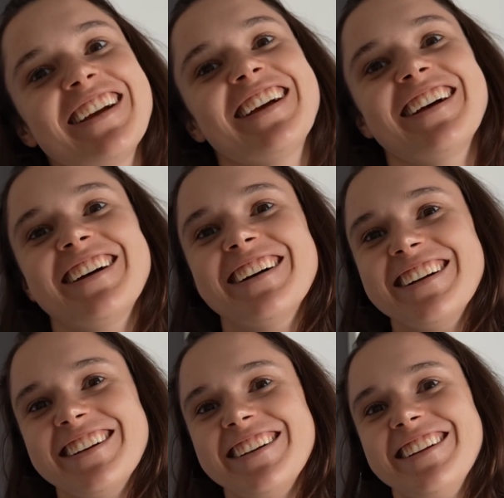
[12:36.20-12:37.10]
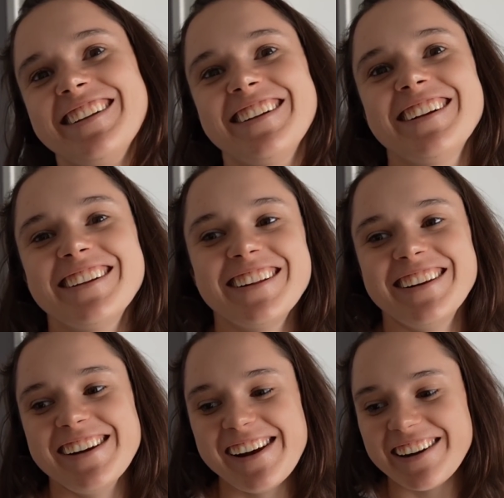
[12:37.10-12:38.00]
prove it to the video she did.
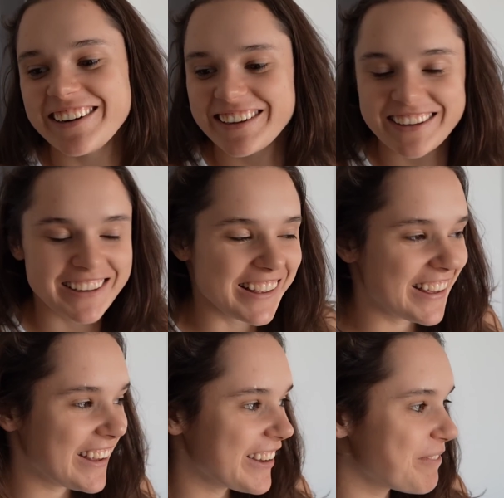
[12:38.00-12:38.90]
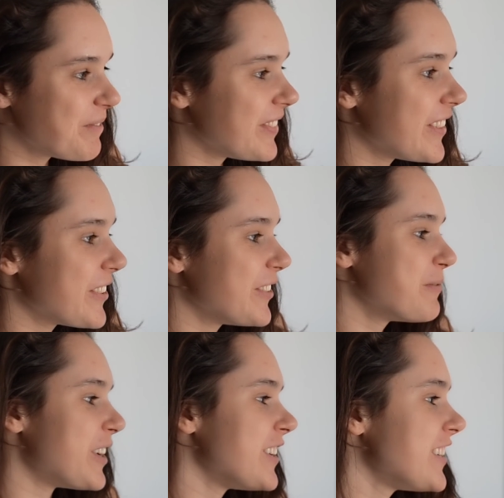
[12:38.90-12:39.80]
Cool, Soph. Yep, not
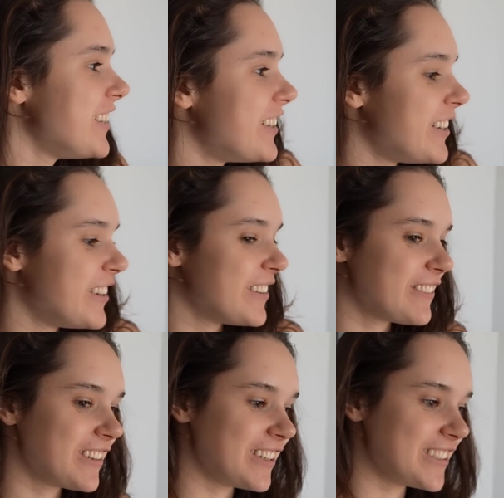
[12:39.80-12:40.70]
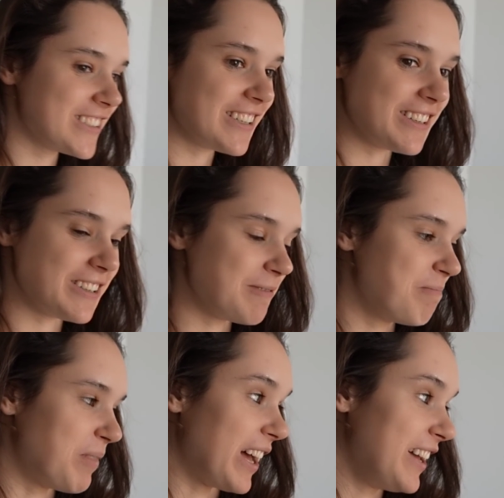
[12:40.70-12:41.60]
much here. There's a
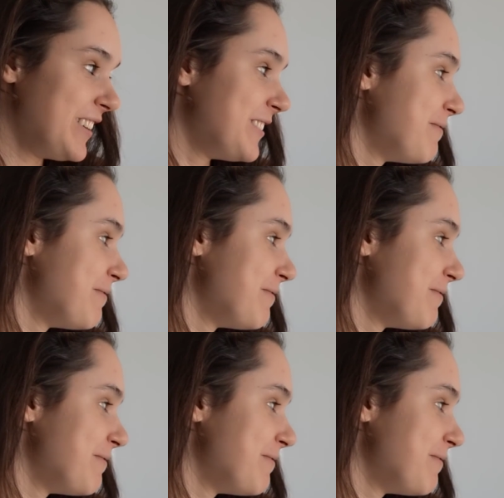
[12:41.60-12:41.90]
bed.